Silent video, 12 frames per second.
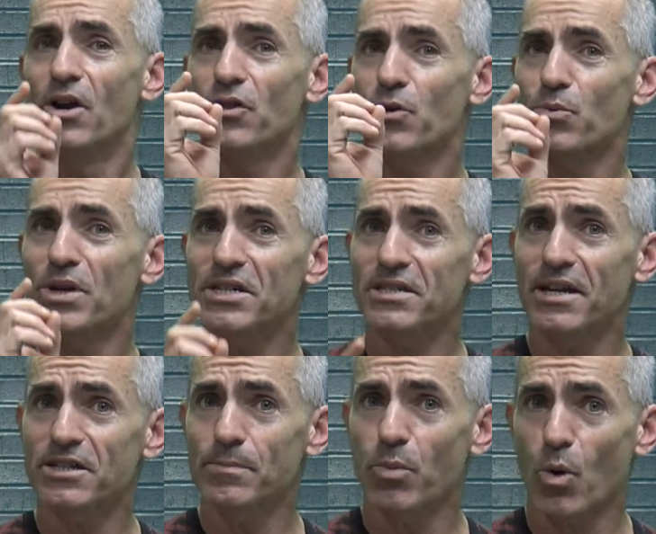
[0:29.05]
The reason
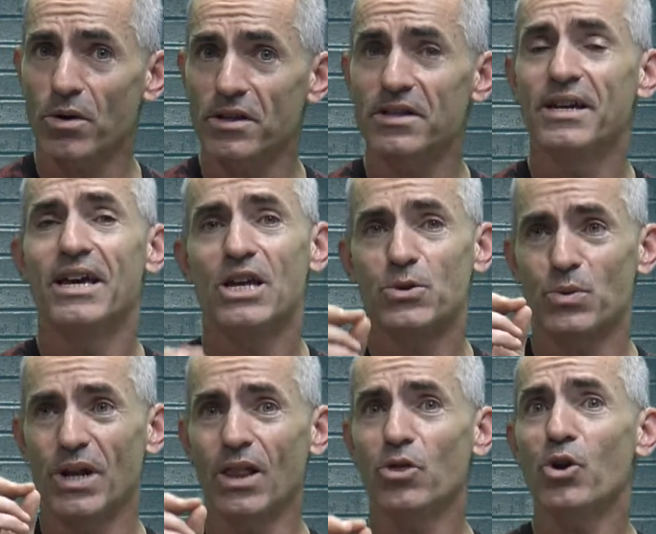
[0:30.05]
that's important is we're
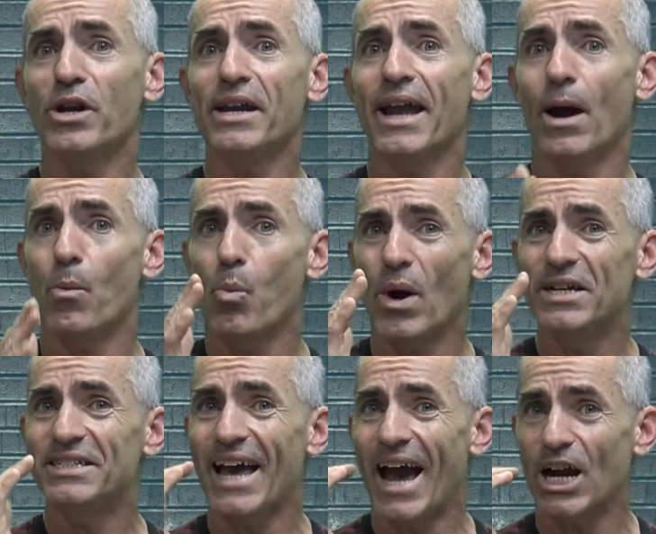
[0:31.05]
not looking at what
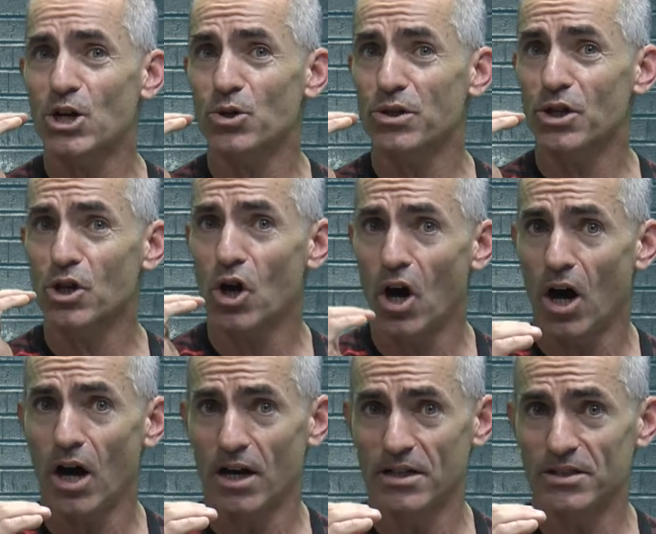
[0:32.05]
is actually the
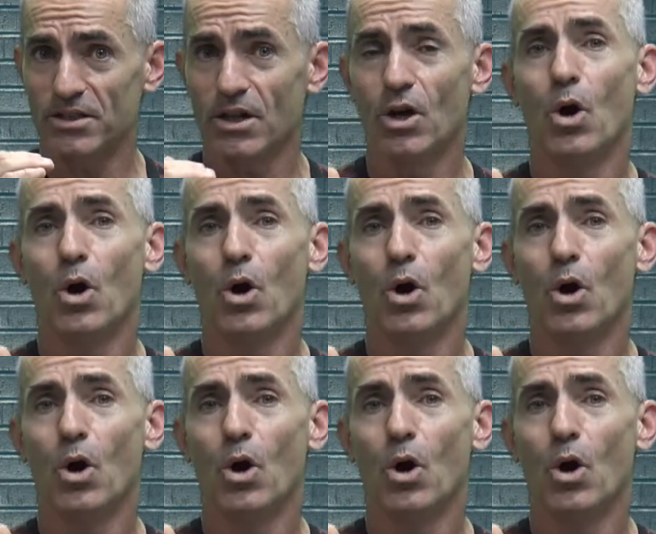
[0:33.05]
cause.